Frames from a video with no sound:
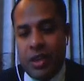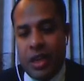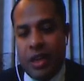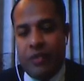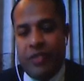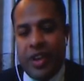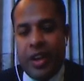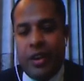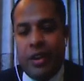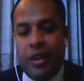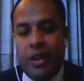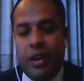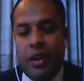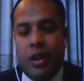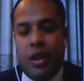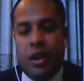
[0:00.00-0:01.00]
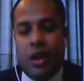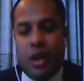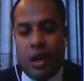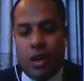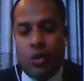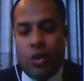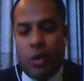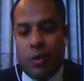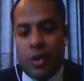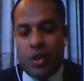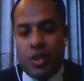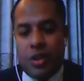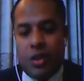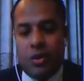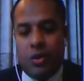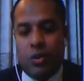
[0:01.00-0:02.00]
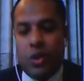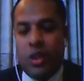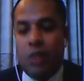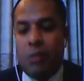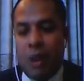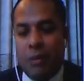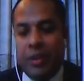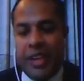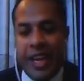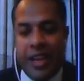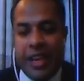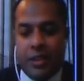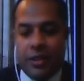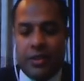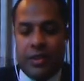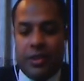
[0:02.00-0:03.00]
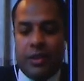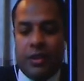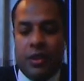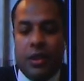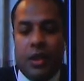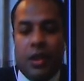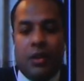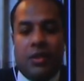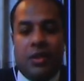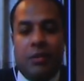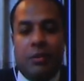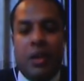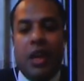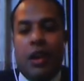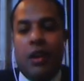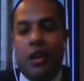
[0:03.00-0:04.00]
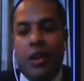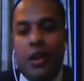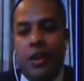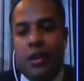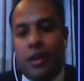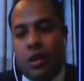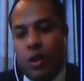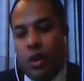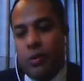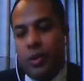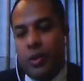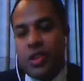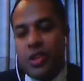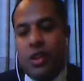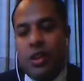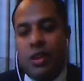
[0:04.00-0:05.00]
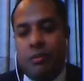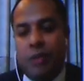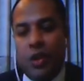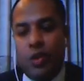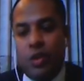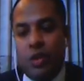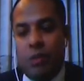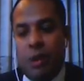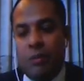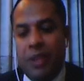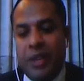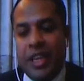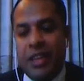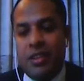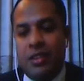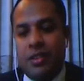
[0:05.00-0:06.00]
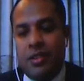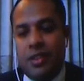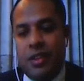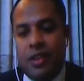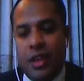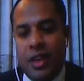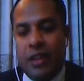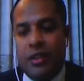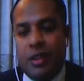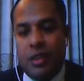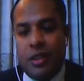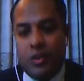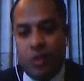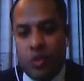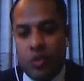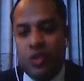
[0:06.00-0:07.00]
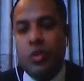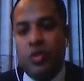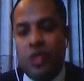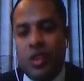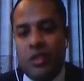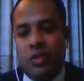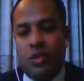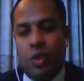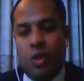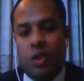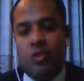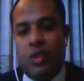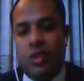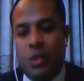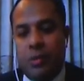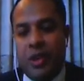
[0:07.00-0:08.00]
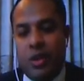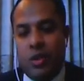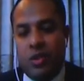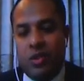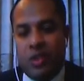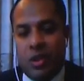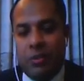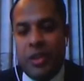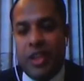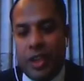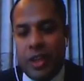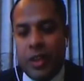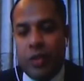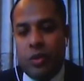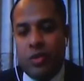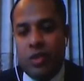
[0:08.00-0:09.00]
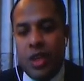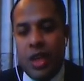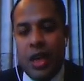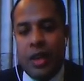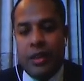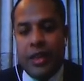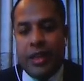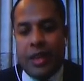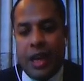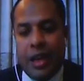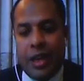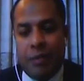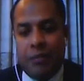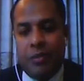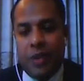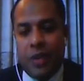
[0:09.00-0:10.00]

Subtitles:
and finally, collaboration with the public agency. Similarly, collaboration between the public agency and the resource users also depend on some indicators that I have